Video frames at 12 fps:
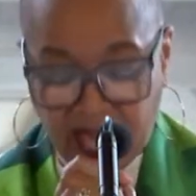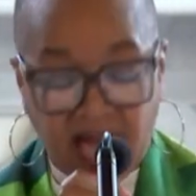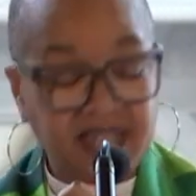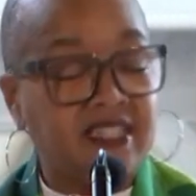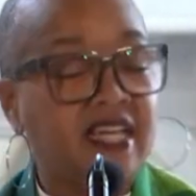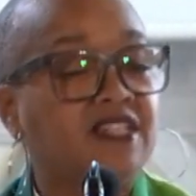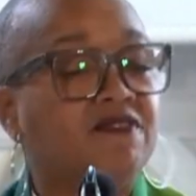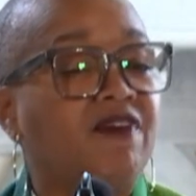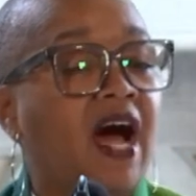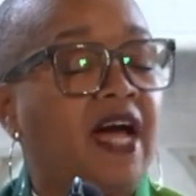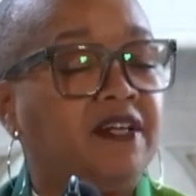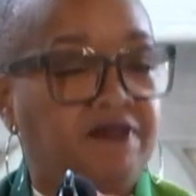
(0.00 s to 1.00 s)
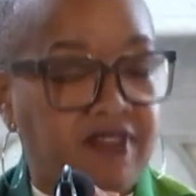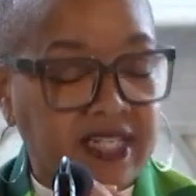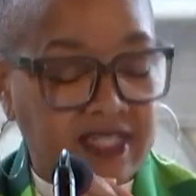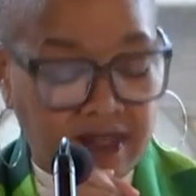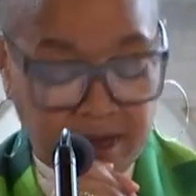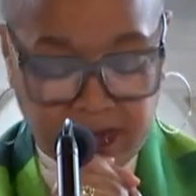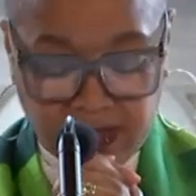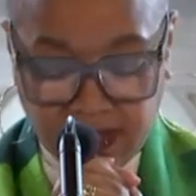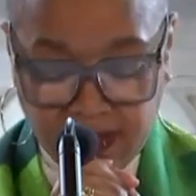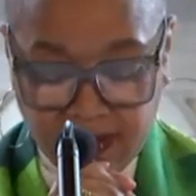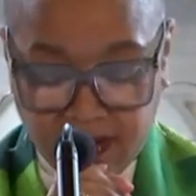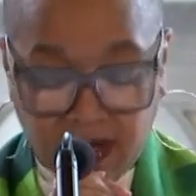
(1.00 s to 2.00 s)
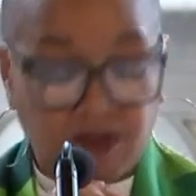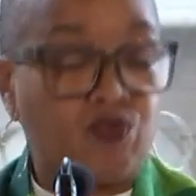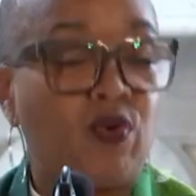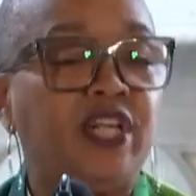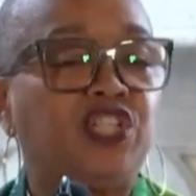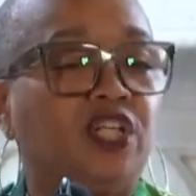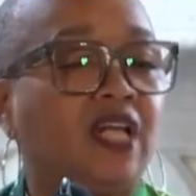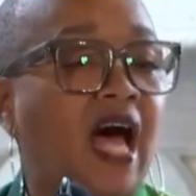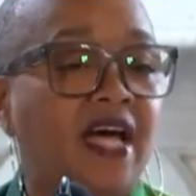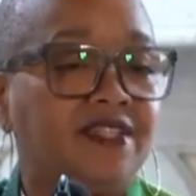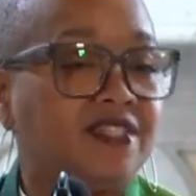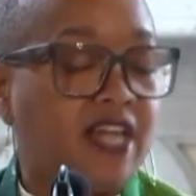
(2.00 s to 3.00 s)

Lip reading: the identified victims of racialized